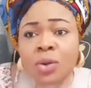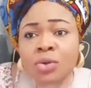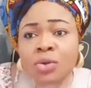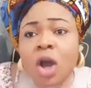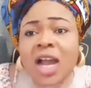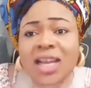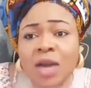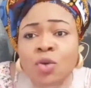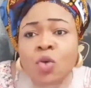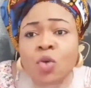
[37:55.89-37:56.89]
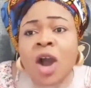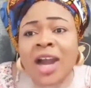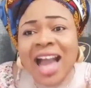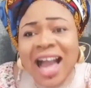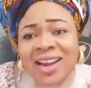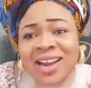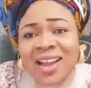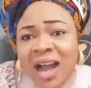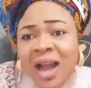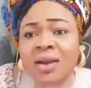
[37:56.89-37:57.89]
No, I can worry,
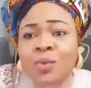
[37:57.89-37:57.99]
Arika.